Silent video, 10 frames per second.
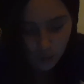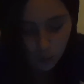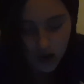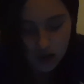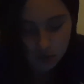
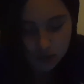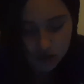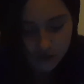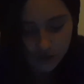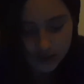When was
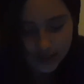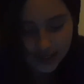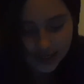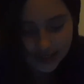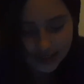your first
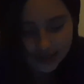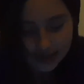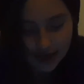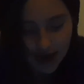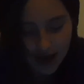kiss,
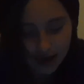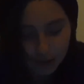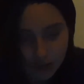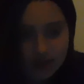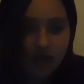and
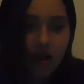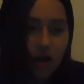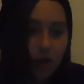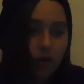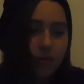was it
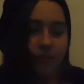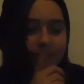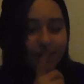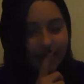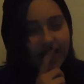awkward?
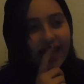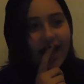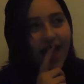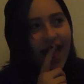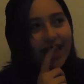
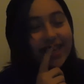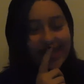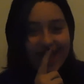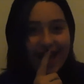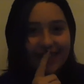
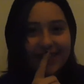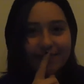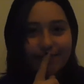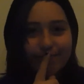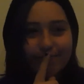Yes,
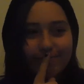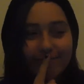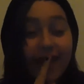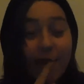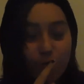
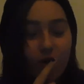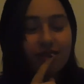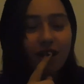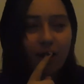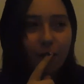it was
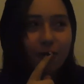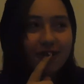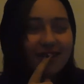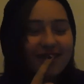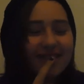awkward.
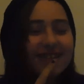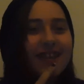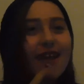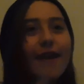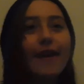
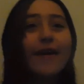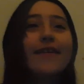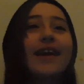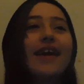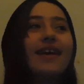
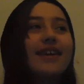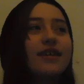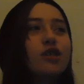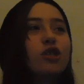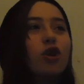Okay,
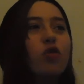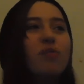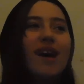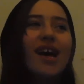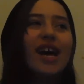so
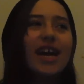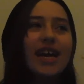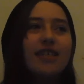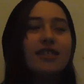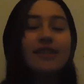
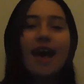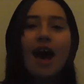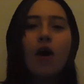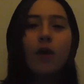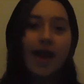my
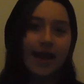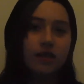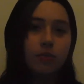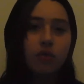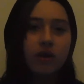now
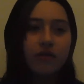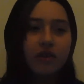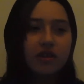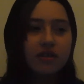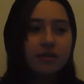
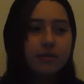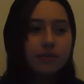ex-boyfriend,